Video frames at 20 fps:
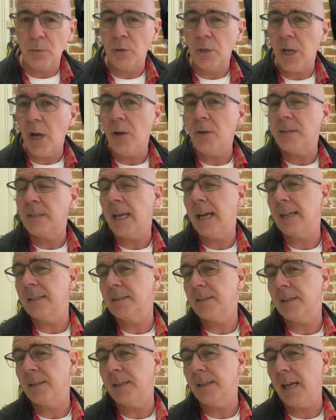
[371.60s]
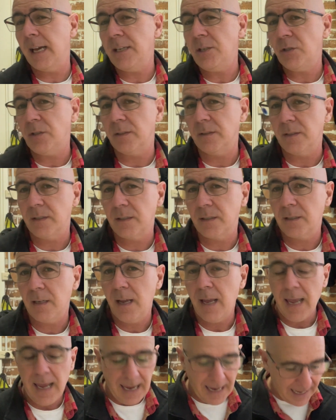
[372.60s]
goes out to the nations.
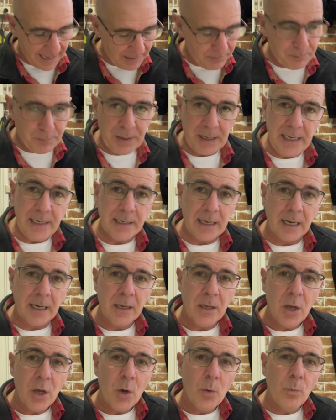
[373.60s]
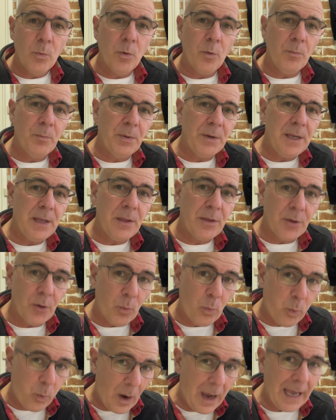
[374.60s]
And Peter will be the
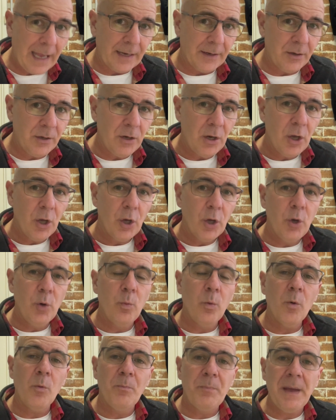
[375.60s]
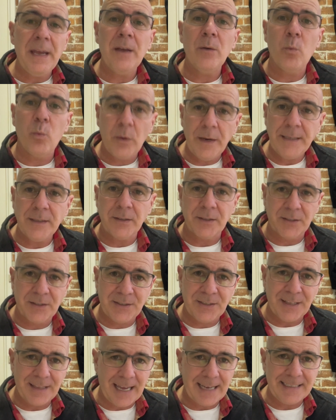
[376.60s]
one who will bear witness
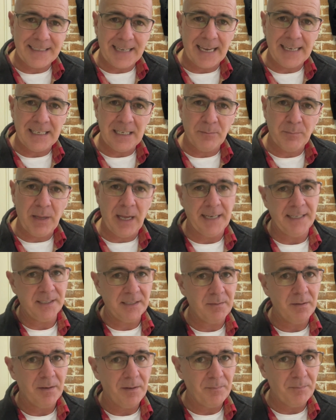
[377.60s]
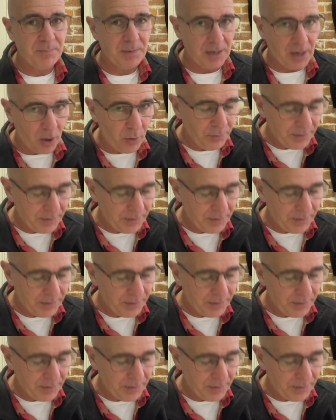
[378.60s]
to that taking place. But hold